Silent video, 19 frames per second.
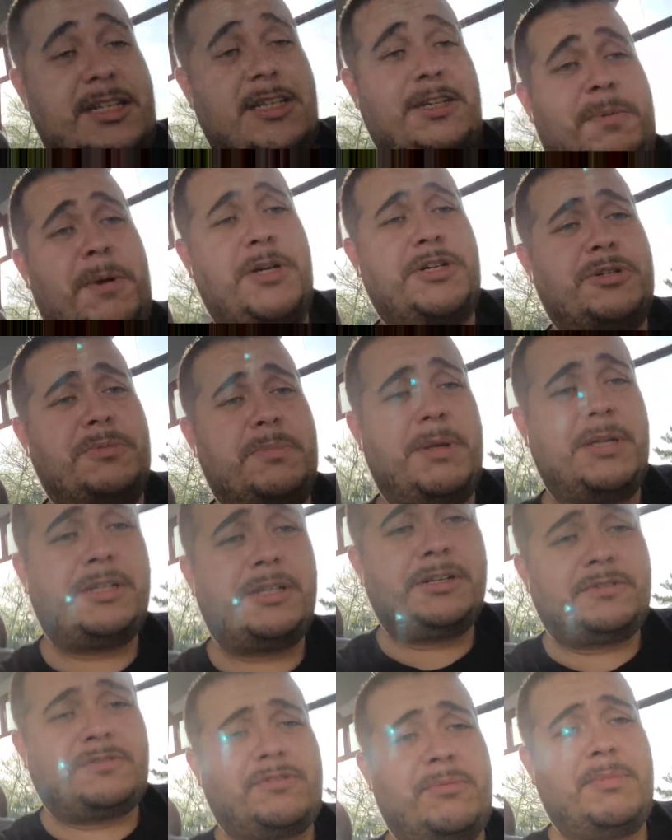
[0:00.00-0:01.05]
a special
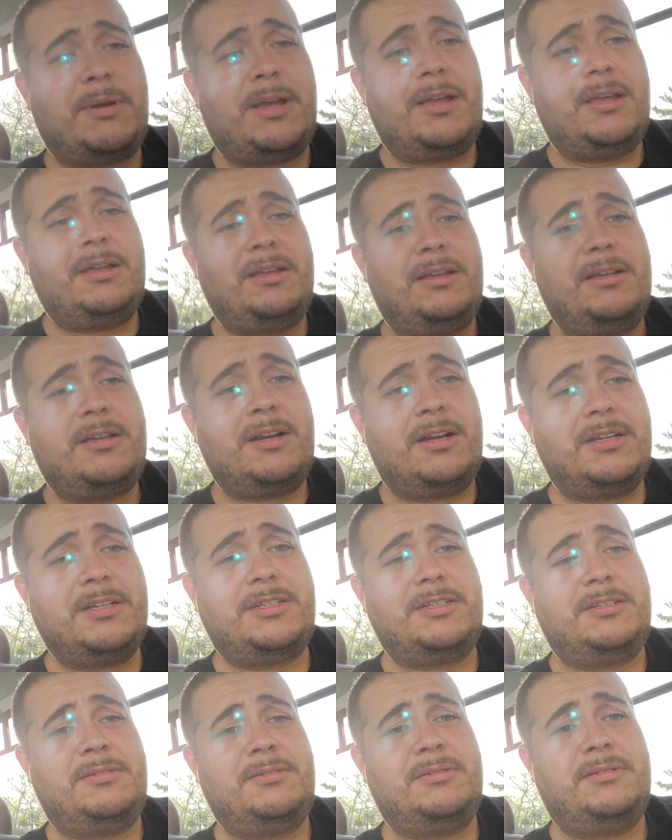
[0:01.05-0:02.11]
message for my
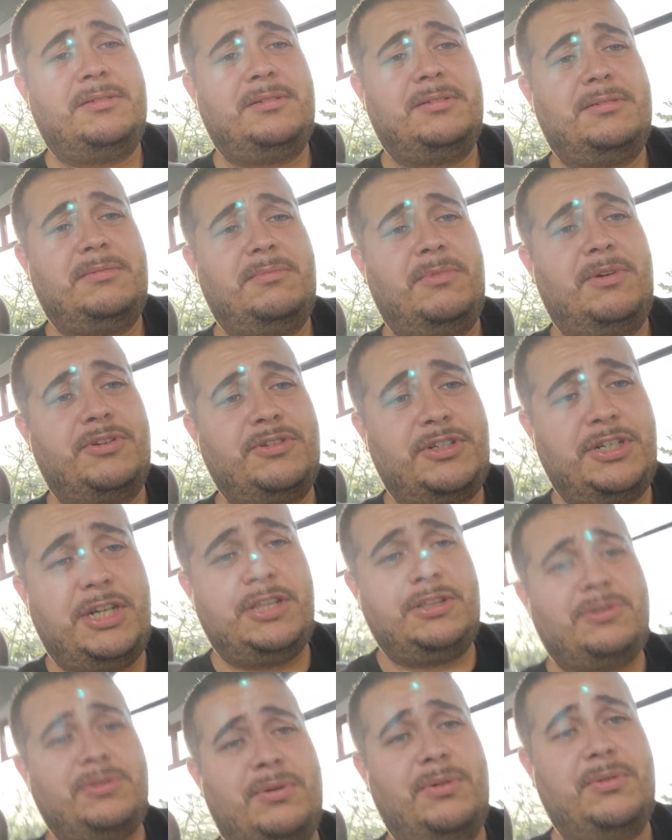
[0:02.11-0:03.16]
cousin,
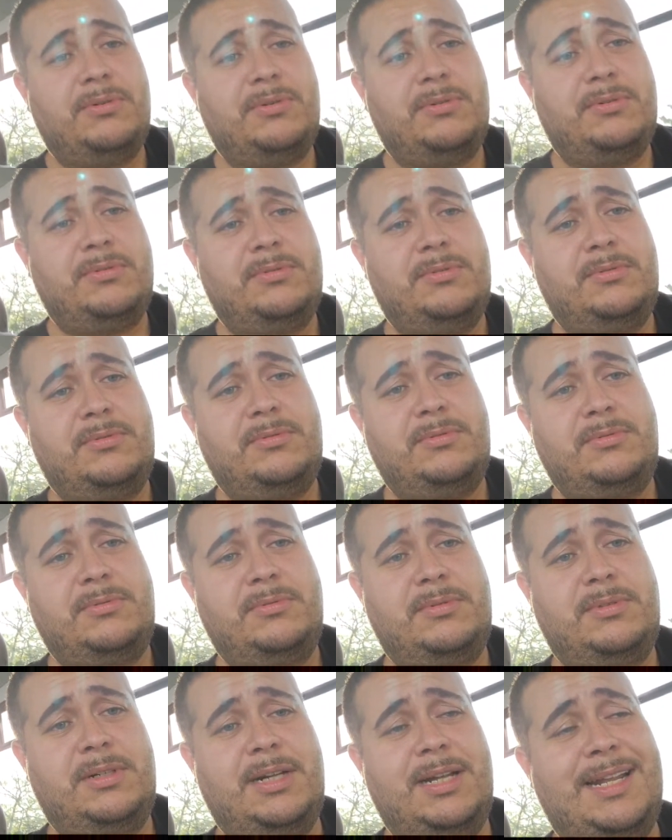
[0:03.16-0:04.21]
Monchito.
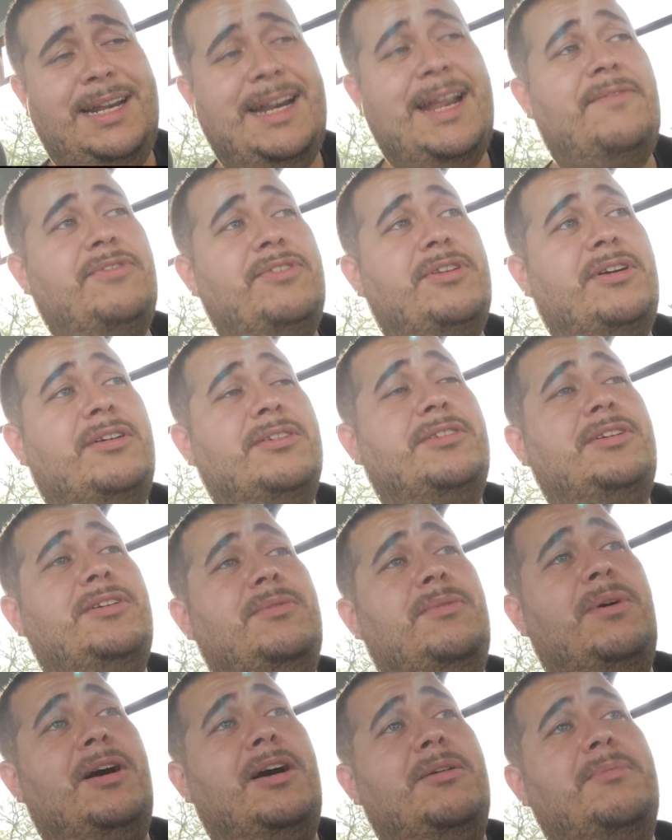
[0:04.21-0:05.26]
And I haven't talked to you
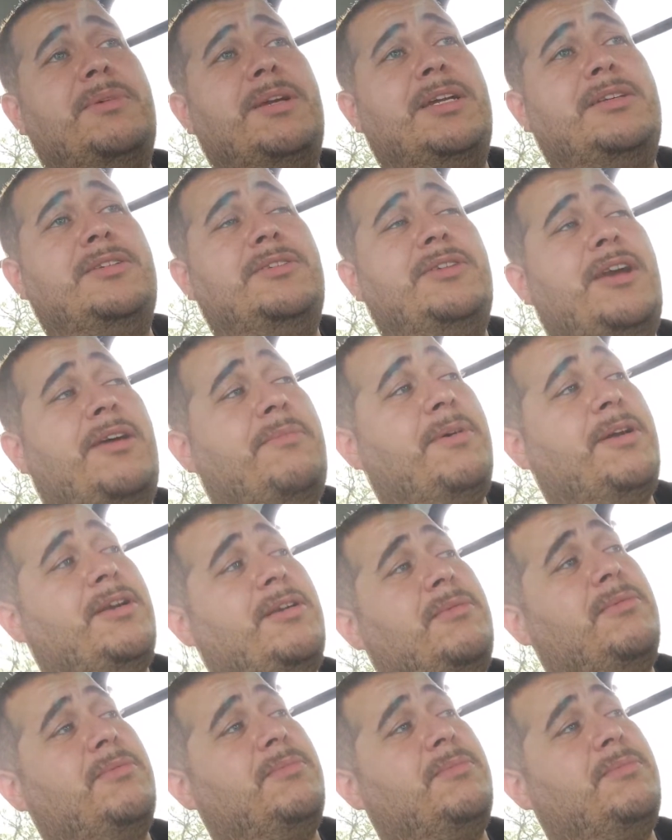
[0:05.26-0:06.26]
in a while, man. You have my number,